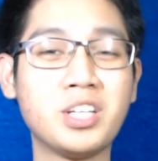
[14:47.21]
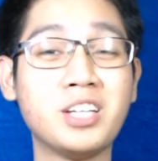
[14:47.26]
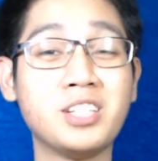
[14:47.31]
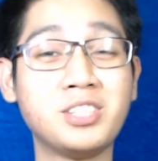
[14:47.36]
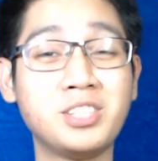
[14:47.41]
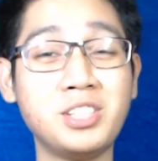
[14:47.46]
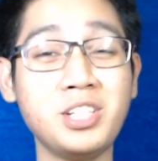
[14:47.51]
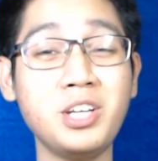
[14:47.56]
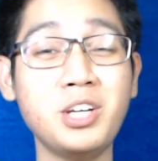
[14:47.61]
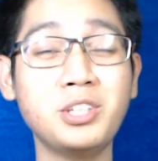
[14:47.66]

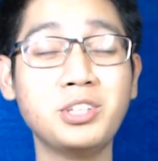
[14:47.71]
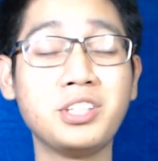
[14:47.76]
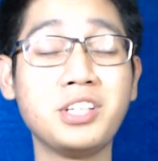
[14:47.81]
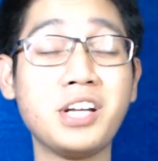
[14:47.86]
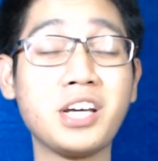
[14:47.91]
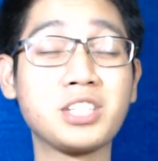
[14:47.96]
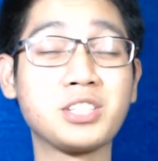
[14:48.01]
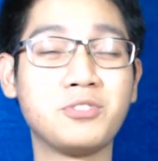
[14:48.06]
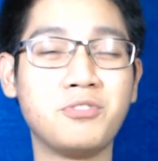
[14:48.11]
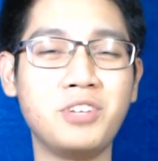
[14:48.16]
See you in the
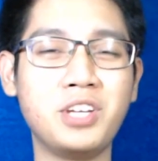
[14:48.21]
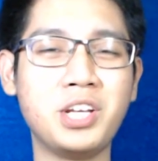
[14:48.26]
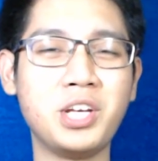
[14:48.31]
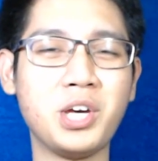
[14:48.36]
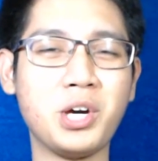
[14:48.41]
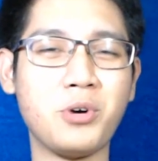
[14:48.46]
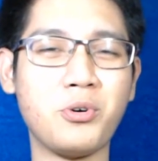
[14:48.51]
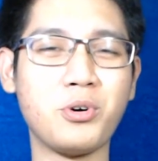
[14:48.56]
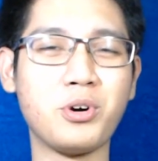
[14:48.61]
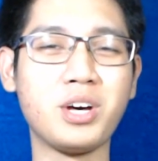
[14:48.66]
next
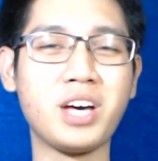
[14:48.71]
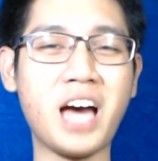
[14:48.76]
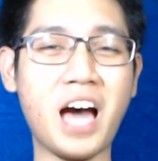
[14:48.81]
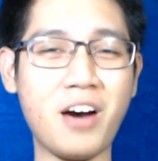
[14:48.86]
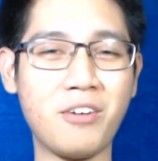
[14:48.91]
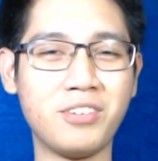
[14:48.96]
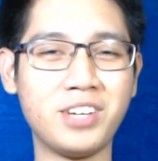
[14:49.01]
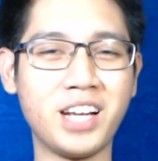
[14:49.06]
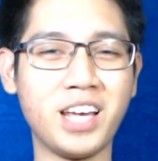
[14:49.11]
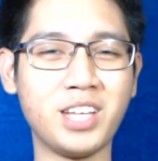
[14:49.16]
video.
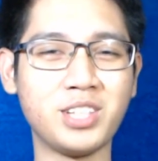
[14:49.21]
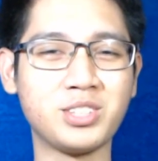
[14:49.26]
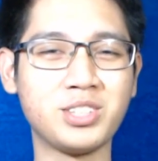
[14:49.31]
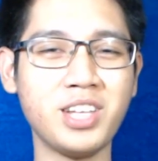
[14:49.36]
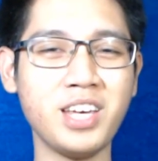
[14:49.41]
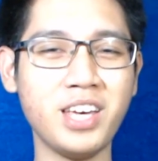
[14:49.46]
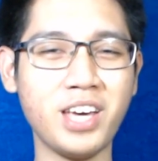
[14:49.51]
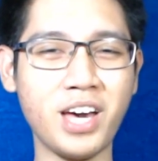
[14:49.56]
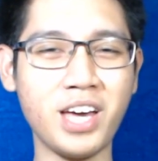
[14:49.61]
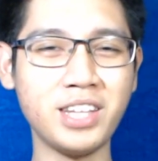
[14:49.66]
Have a nice
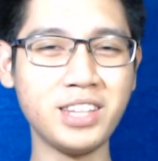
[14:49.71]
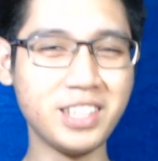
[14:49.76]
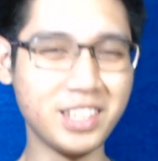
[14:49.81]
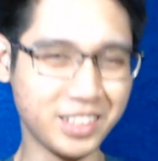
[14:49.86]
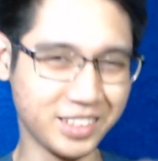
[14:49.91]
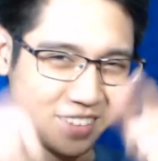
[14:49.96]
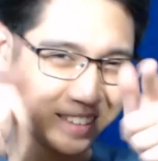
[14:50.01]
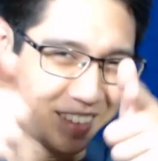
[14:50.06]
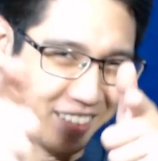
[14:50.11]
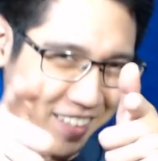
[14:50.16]
day and
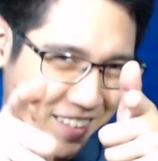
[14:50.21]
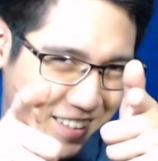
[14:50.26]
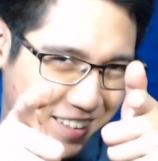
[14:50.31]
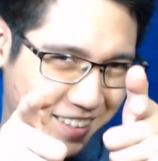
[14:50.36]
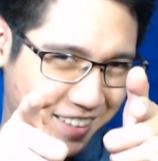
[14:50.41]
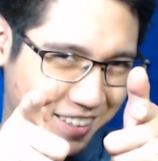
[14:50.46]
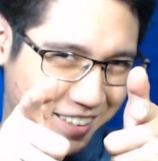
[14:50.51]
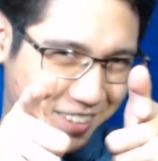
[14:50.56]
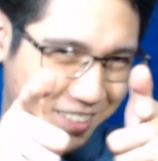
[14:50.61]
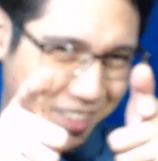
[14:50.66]

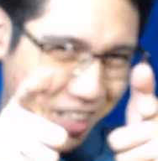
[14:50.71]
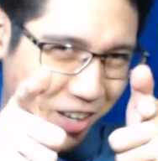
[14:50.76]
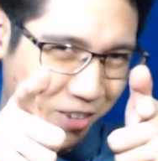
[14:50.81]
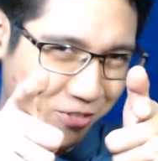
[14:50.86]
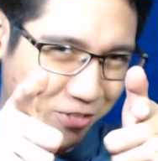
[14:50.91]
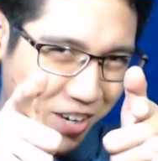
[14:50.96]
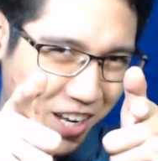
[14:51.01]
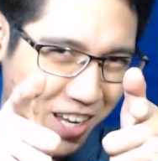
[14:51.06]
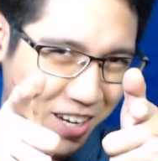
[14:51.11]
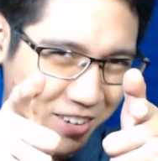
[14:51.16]
stay
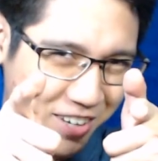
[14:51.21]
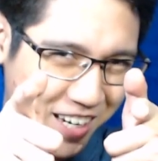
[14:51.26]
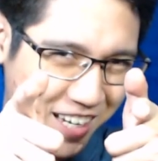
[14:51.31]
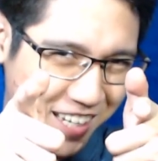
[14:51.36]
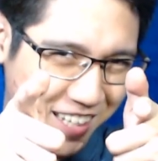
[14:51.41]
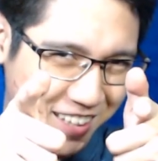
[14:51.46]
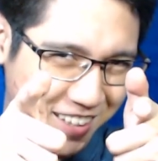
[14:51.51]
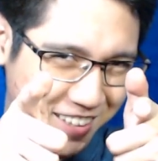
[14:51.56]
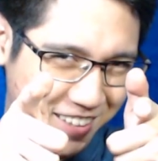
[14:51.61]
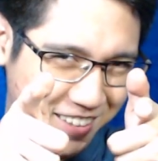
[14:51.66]
fragrant!